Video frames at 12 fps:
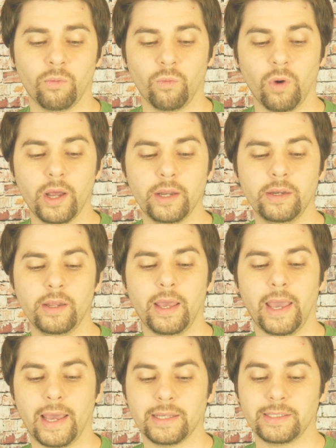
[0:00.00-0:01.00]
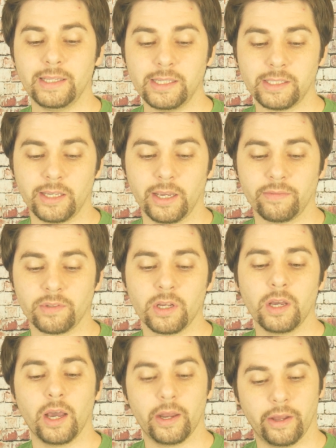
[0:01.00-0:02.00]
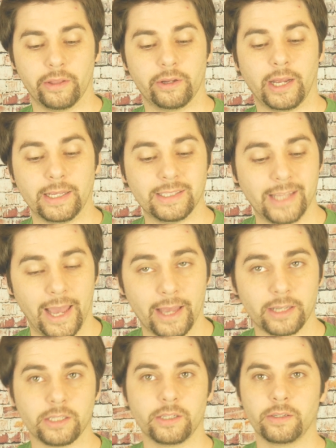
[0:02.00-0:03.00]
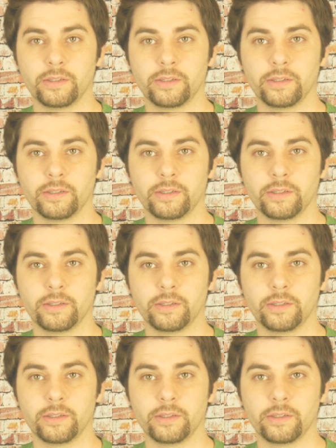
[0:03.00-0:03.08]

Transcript: One has this gift, another has that."